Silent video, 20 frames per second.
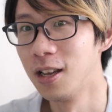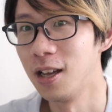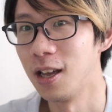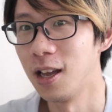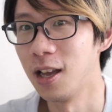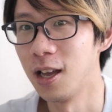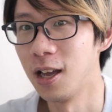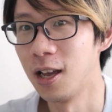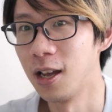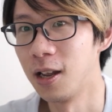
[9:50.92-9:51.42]

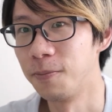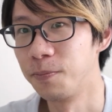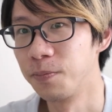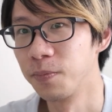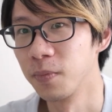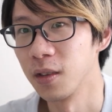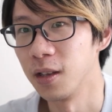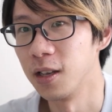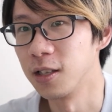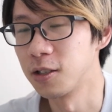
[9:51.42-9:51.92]
and
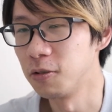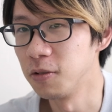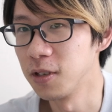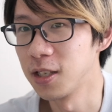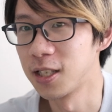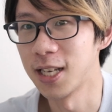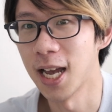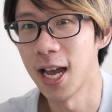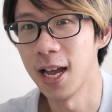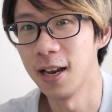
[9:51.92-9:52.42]
it's only
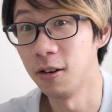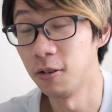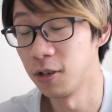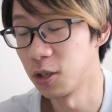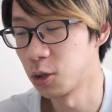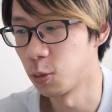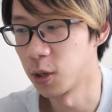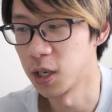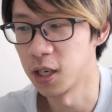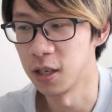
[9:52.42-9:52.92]
$10 or
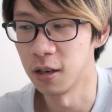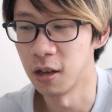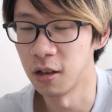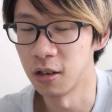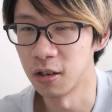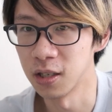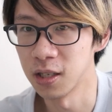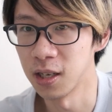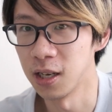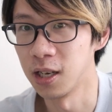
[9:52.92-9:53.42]

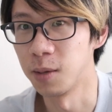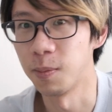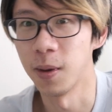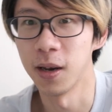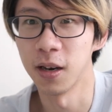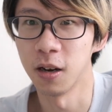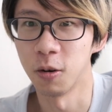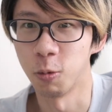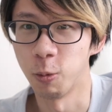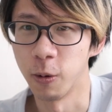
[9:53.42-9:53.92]
$20, and
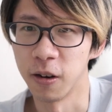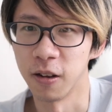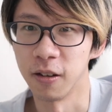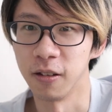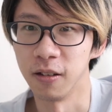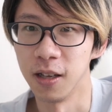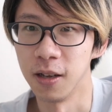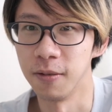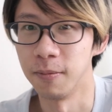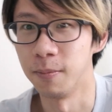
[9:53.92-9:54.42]
depending on where you
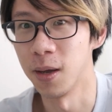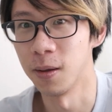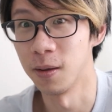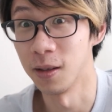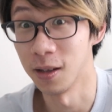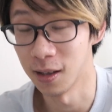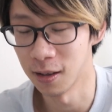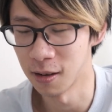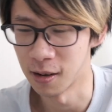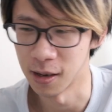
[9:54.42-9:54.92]
live
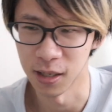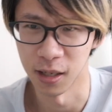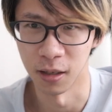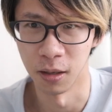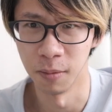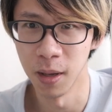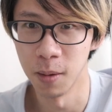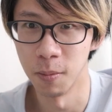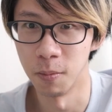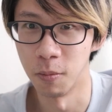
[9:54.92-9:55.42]
might cost a
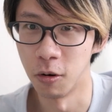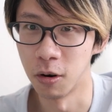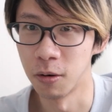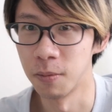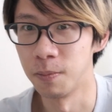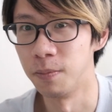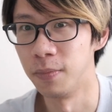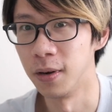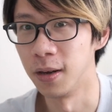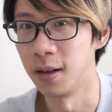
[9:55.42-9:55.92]
little bit more,
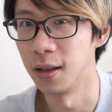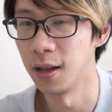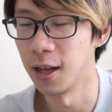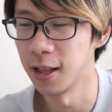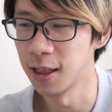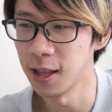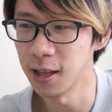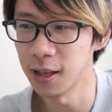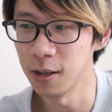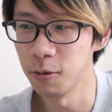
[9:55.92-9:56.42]
but I
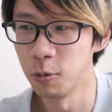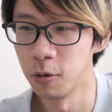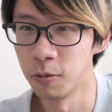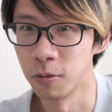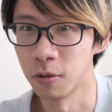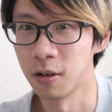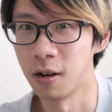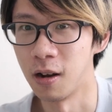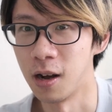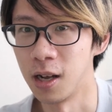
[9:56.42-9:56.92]
think it will
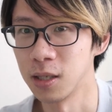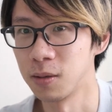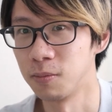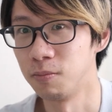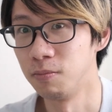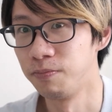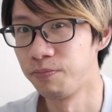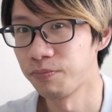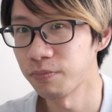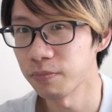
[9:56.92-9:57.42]
cost,
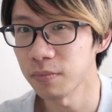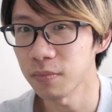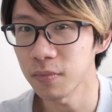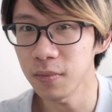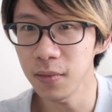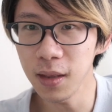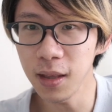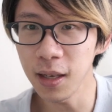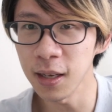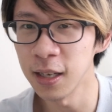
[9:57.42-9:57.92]

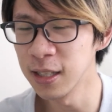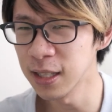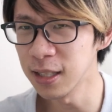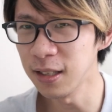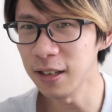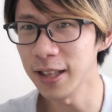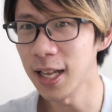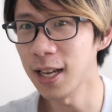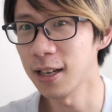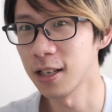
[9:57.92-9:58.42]
it's
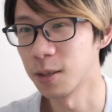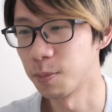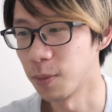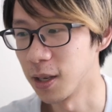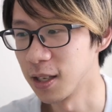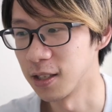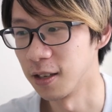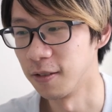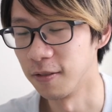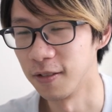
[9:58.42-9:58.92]
not that
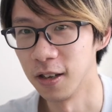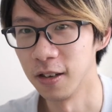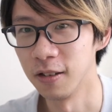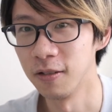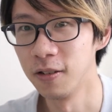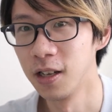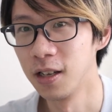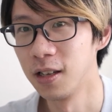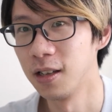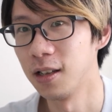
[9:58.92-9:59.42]
expensive, you
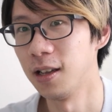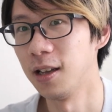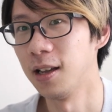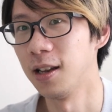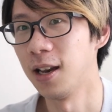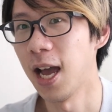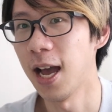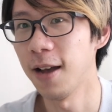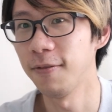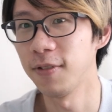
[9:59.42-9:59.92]
know.
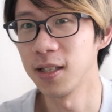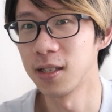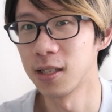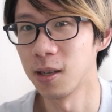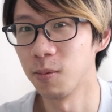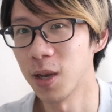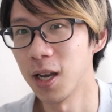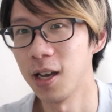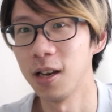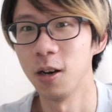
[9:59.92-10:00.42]
And having
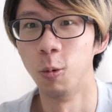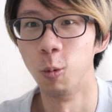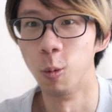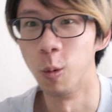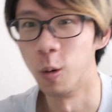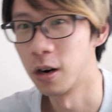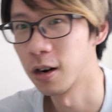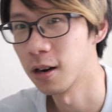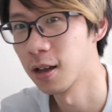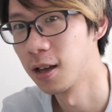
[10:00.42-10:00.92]
some kind of
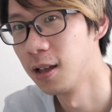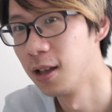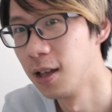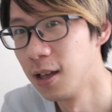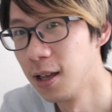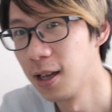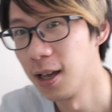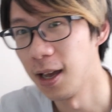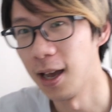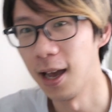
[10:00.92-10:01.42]
work
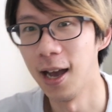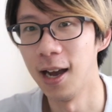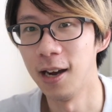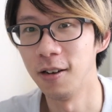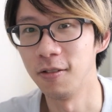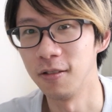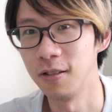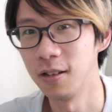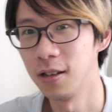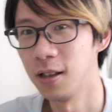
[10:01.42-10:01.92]

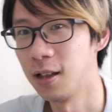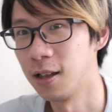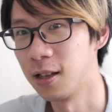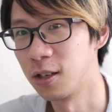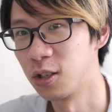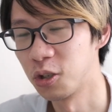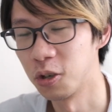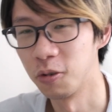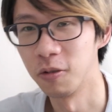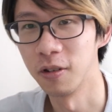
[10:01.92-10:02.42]
out
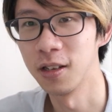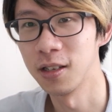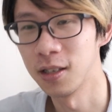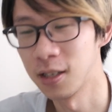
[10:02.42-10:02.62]
and showing it